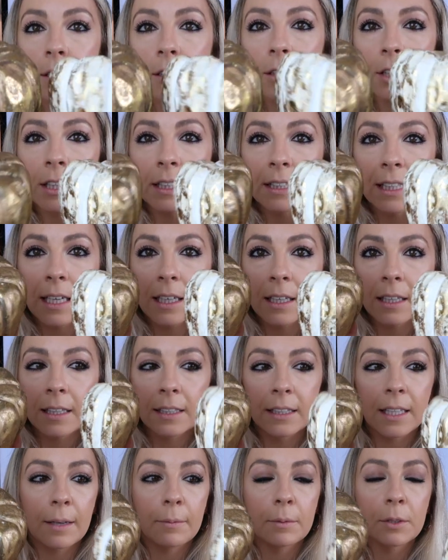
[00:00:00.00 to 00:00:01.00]
So exactly
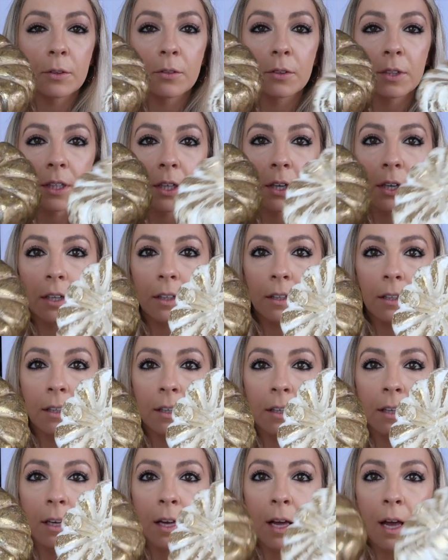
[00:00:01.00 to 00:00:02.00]
the same sort of style,
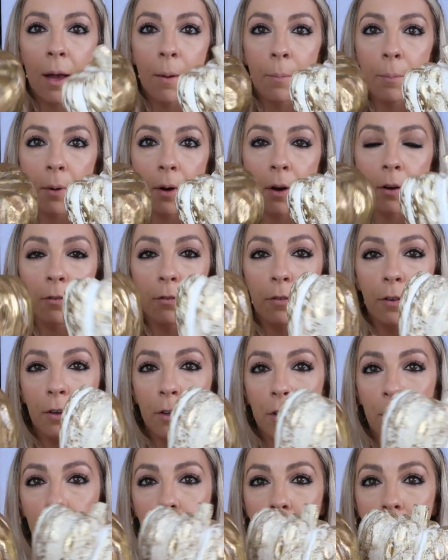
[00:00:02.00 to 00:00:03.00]
but full
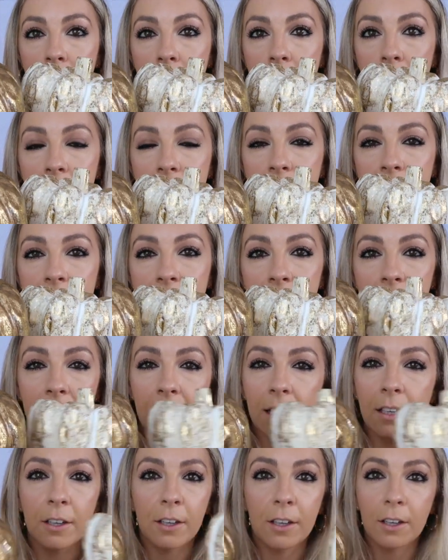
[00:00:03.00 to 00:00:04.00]
gold, and I just think
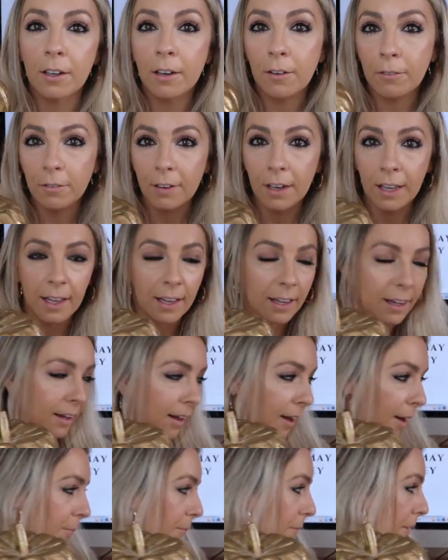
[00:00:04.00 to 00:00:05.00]
they look lovely
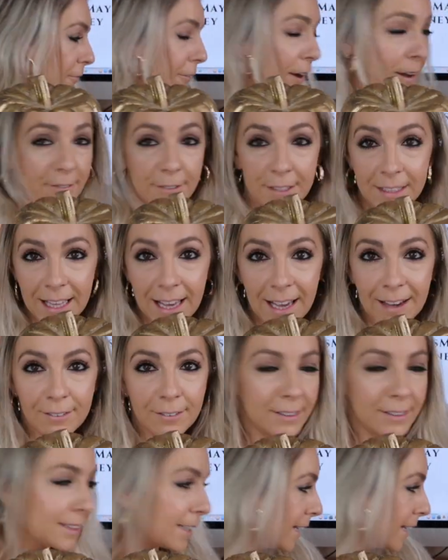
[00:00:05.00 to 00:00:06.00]
around the house.